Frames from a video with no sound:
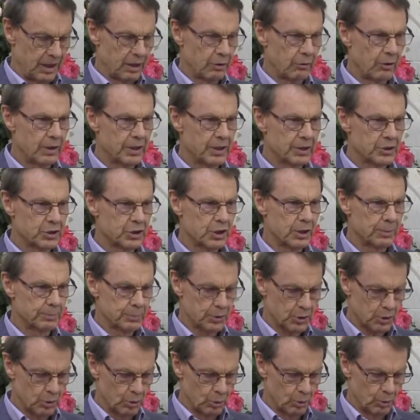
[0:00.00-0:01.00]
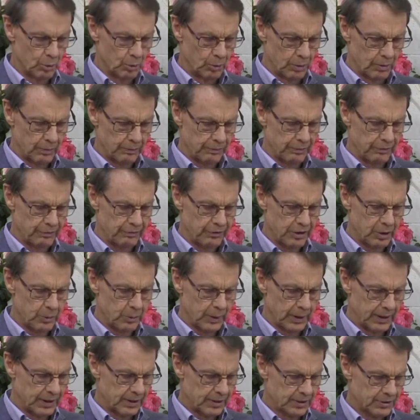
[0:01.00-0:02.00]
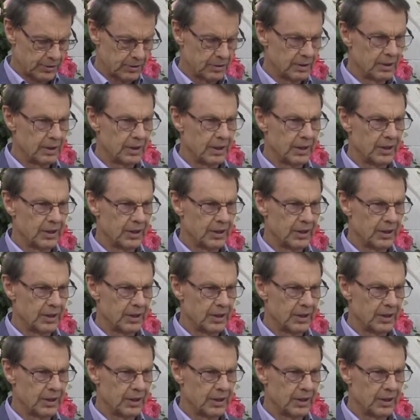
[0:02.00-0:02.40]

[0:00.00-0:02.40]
Greta skipped school for 3 weeks